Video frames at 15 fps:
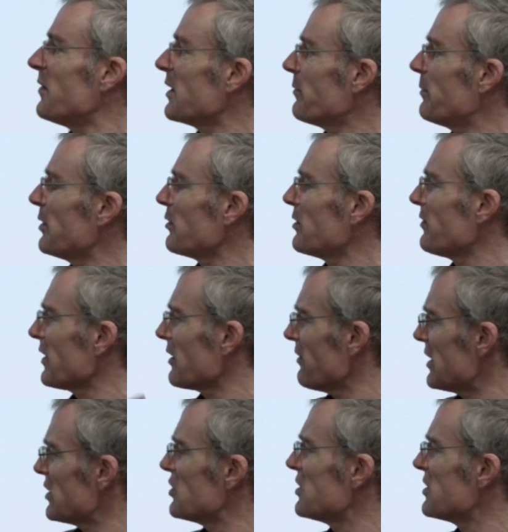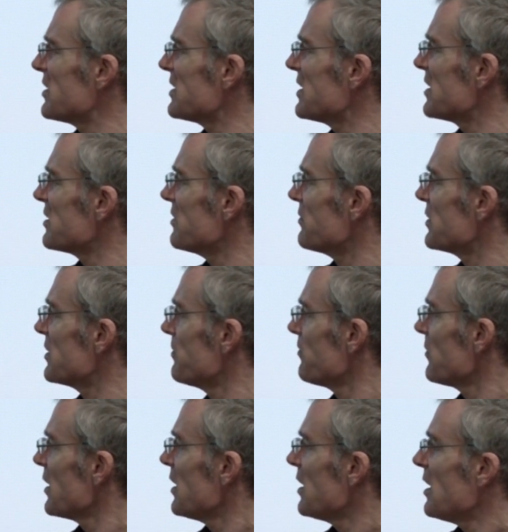configuration into the systems.
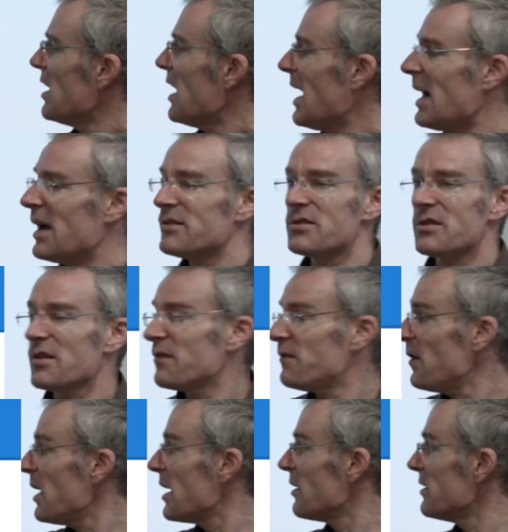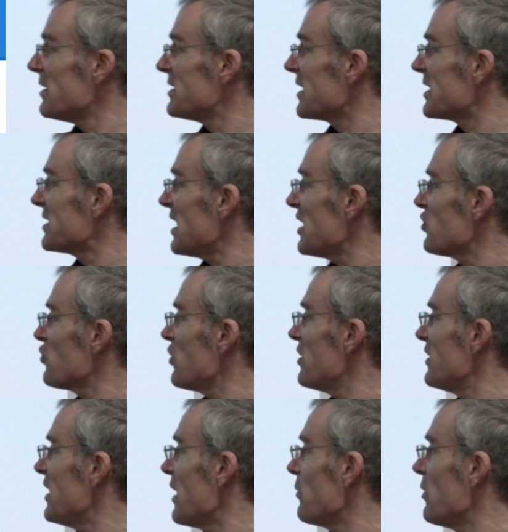And the file is etc.
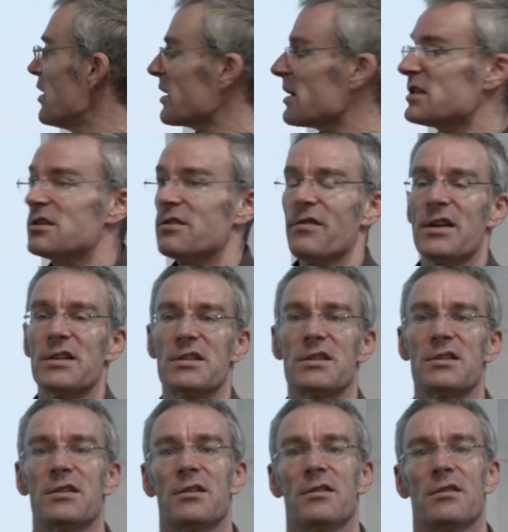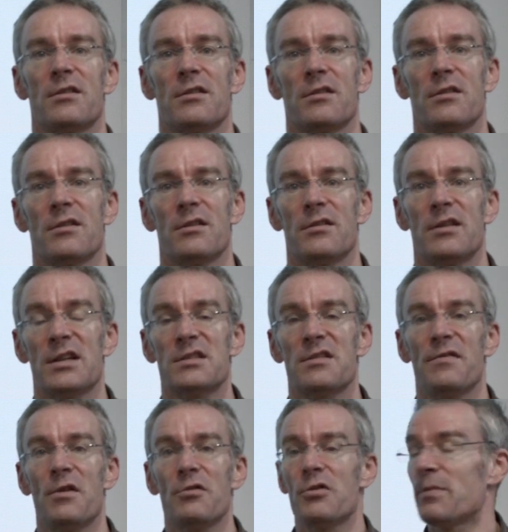network interfaces. That's the
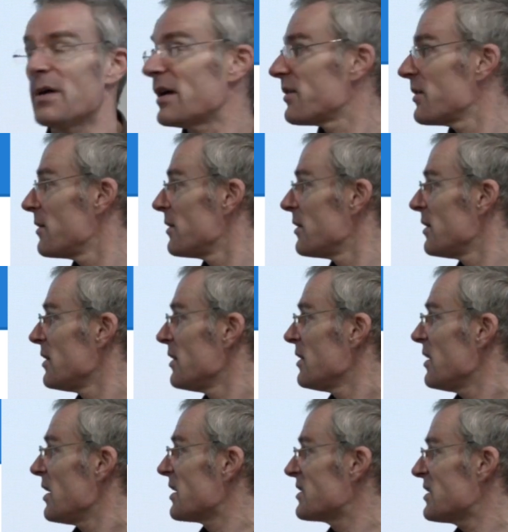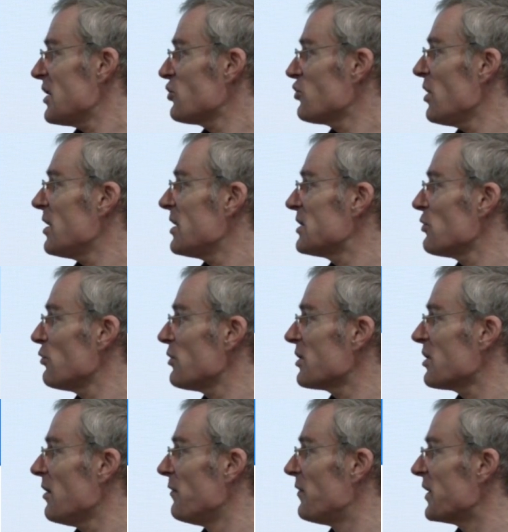folder path. Etc. is all the
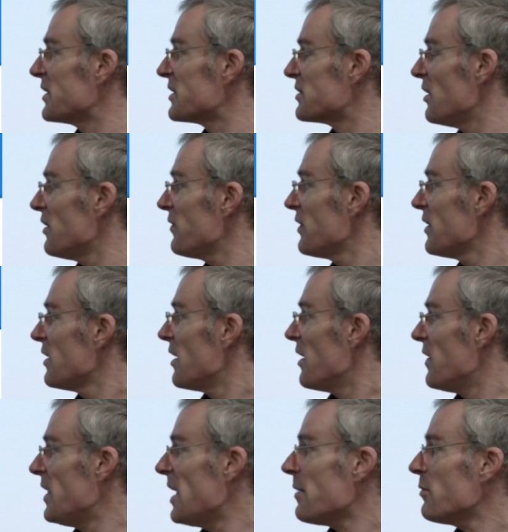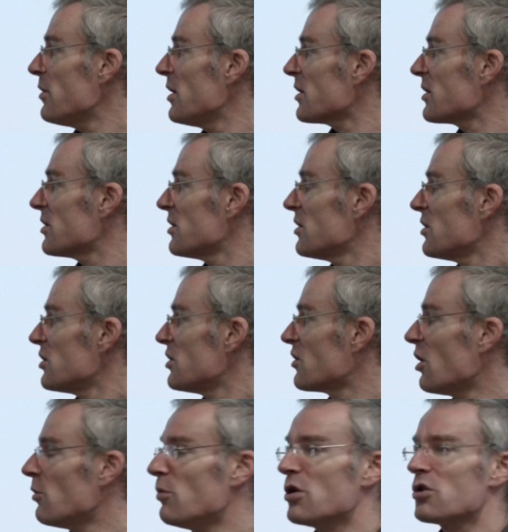config stuff. Network, you've
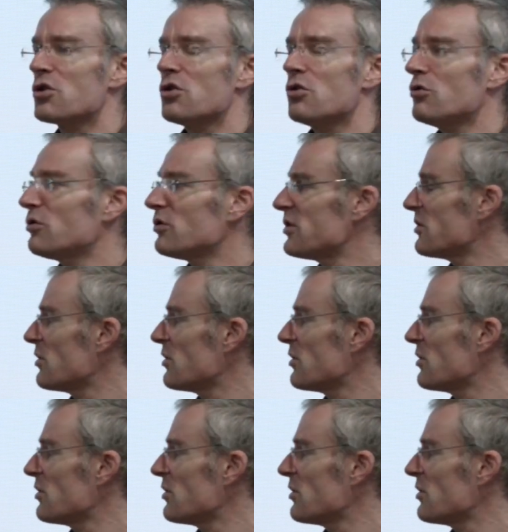got one for